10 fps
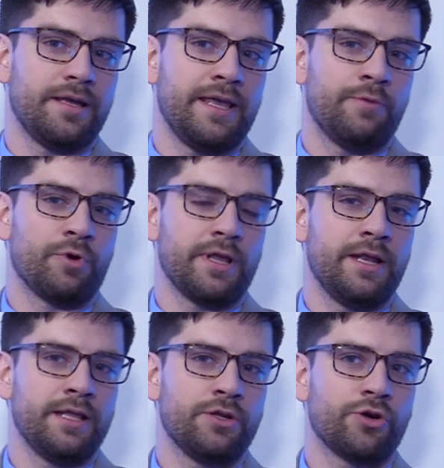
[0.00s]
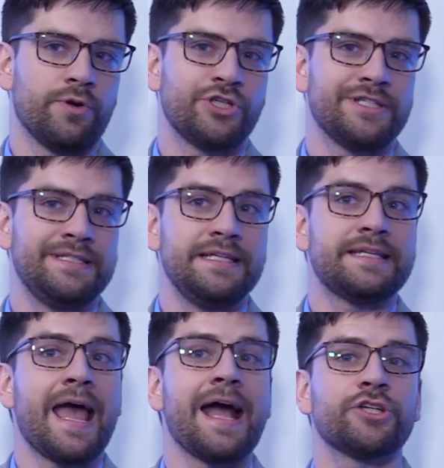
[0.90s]
It encourages
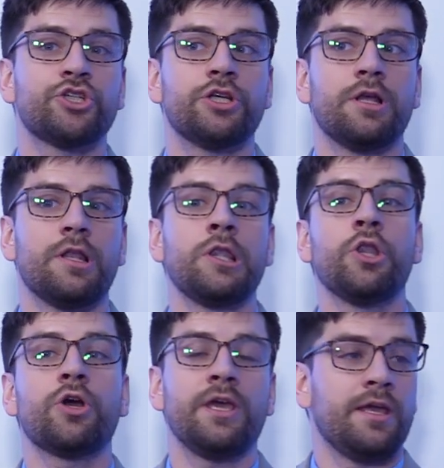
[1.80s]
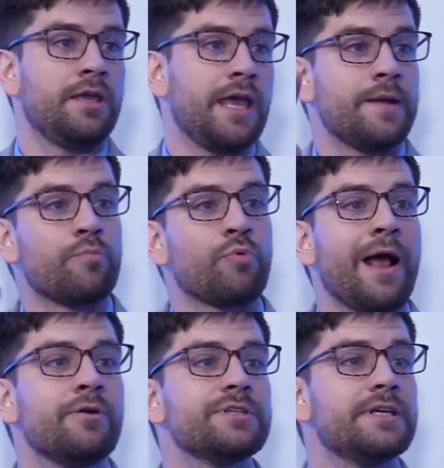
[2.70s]
detached looking and
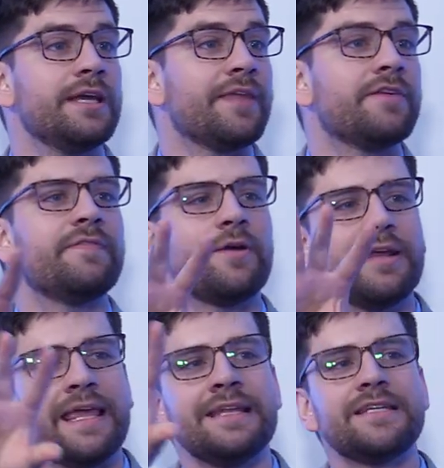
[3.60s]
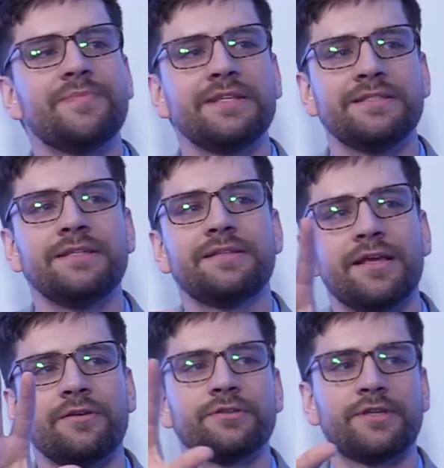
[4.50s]
browsing at the very yes. intimate
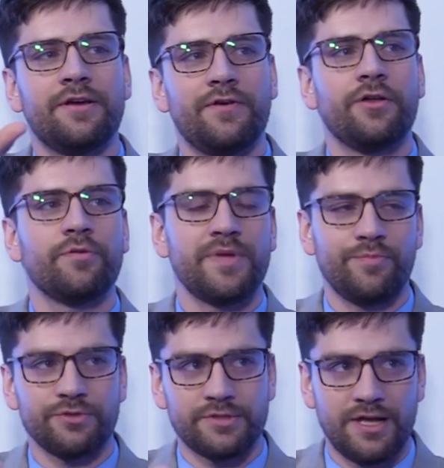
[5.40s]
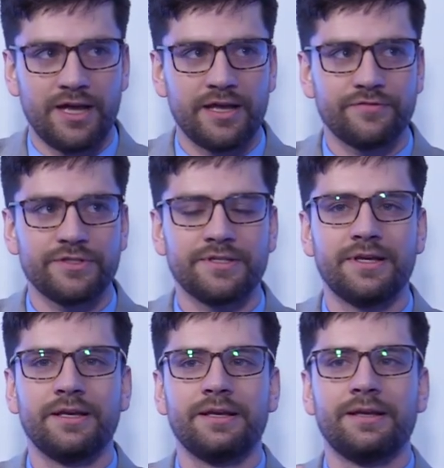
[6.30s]
details of other people's lives. Mm.
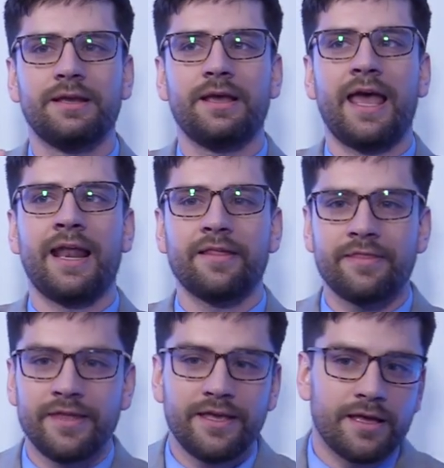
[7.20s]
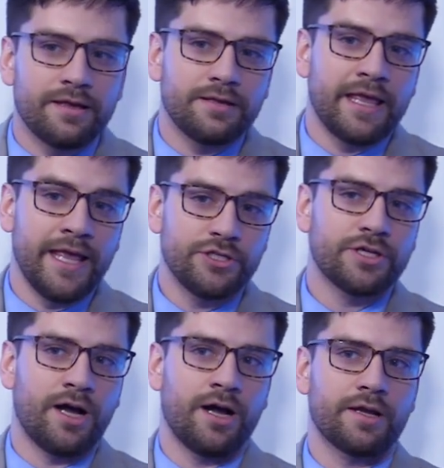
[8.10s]
And I think
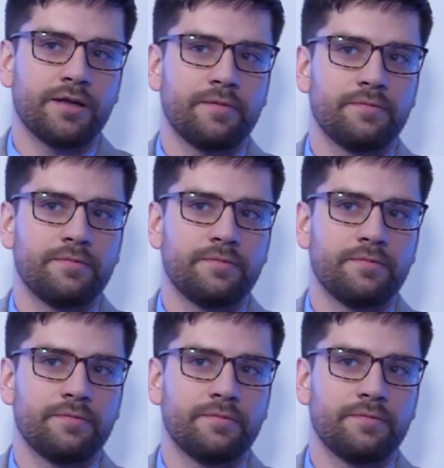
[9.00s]
Hitchcock,